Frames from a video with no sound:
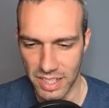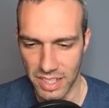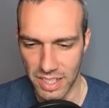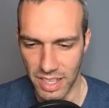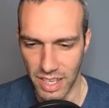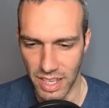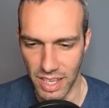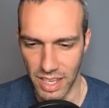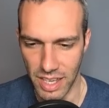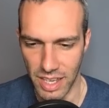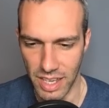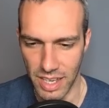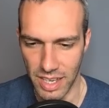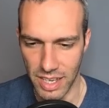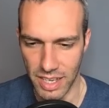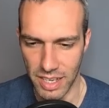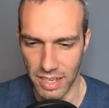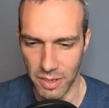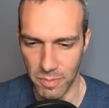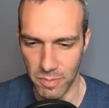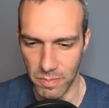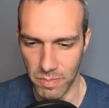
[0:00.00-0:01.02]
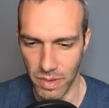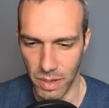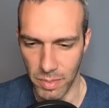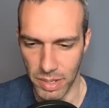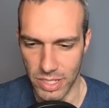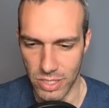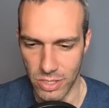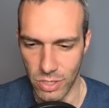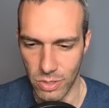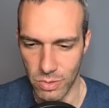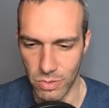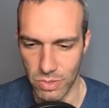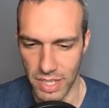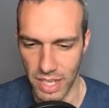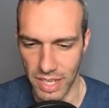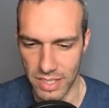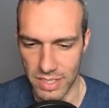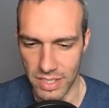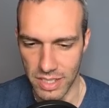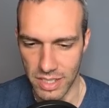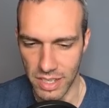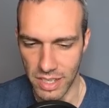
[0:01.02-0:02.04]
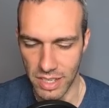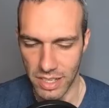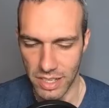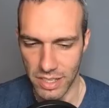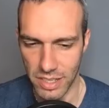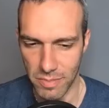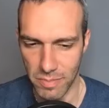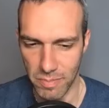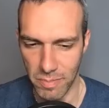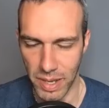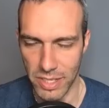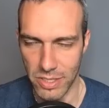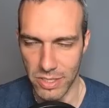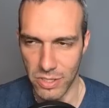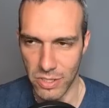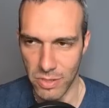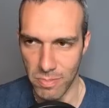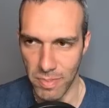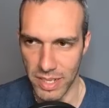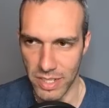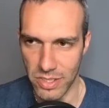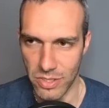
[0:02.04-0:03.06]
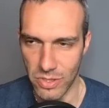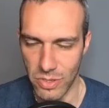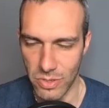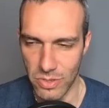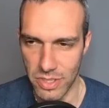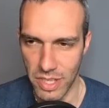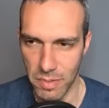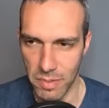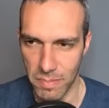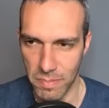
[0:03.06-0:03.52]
On my Tuesdays, my Tuesday,